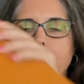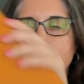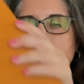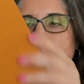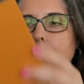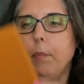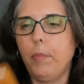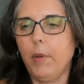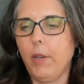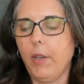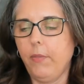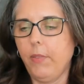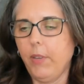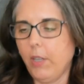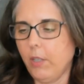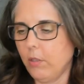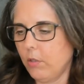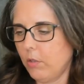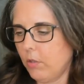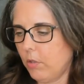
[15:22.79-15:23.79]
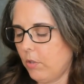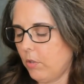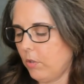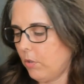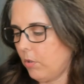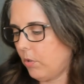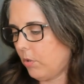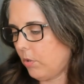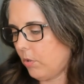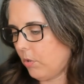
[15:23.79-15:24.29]
By Van
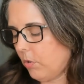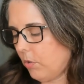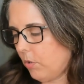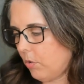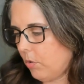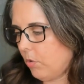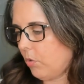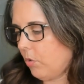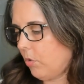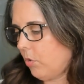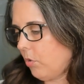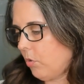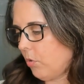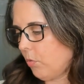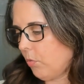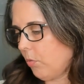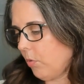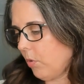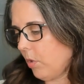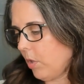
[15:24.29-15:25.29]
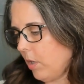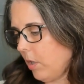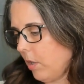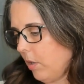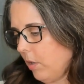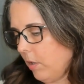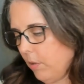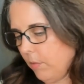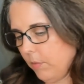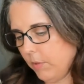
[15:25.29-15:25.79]

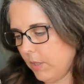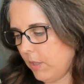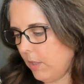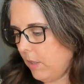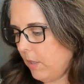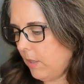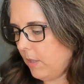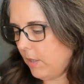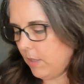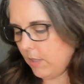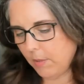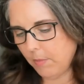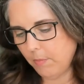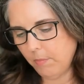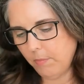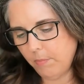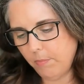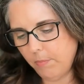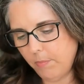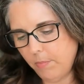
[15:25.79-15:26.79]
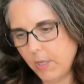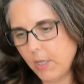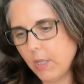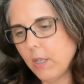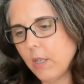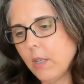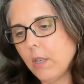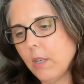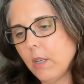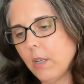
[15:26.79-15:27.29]
Stralen. I want to see
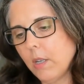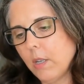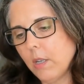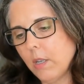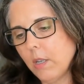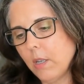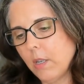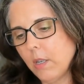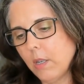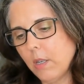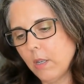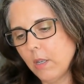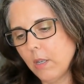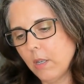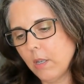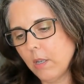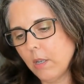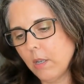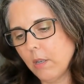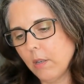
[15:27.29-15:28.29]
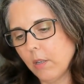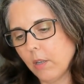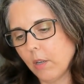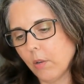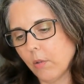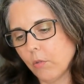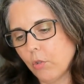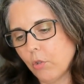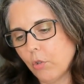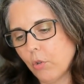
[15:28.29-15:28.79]
Debbie.
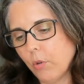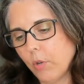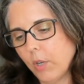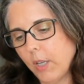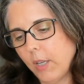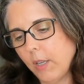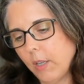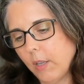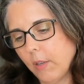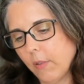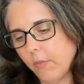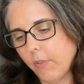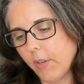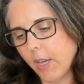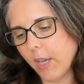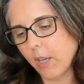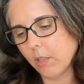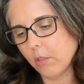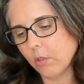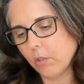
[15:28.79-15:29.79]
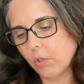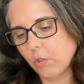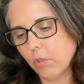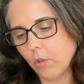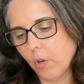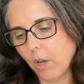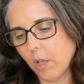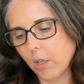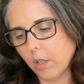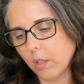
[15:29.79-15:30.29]
No, Trudy Van
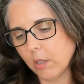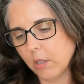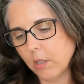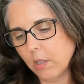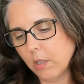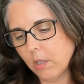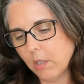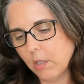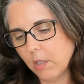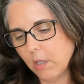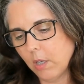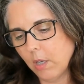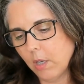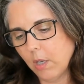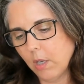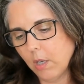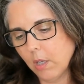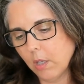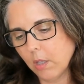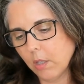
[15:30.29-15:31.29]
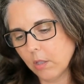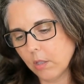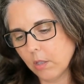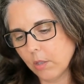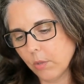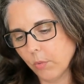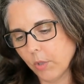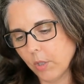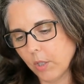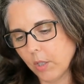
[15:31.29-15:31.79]
Stralen. This
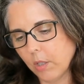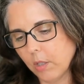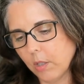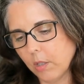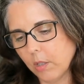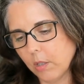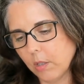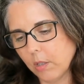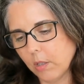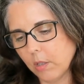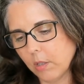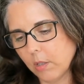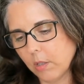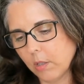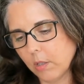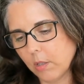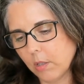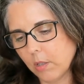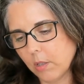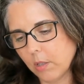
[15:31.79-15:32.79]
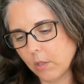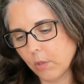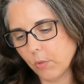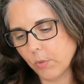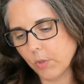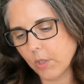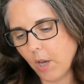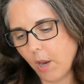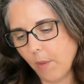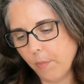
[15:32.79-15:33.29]

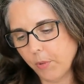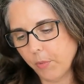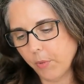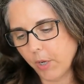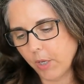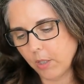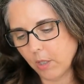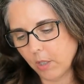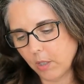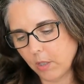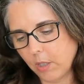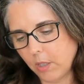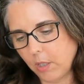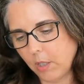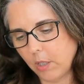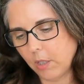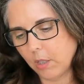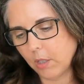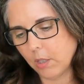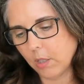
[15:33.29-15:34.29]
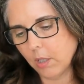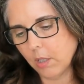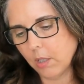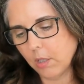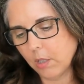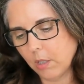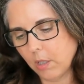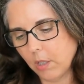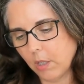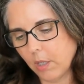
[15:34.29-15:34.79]
one's copyright
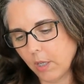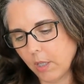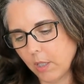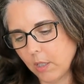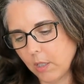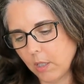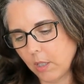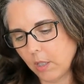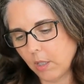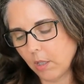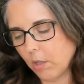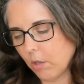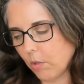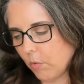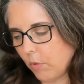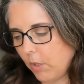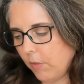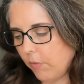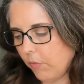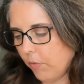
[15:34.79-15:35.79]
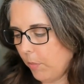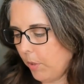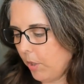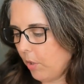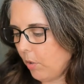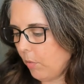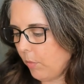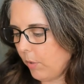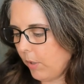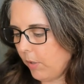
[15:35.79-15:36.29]
1993 from
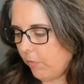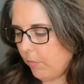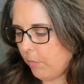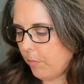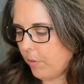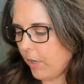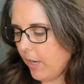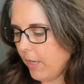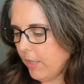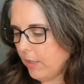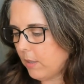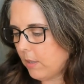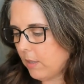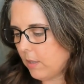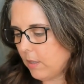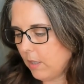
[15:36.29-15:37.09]
Interweave Press.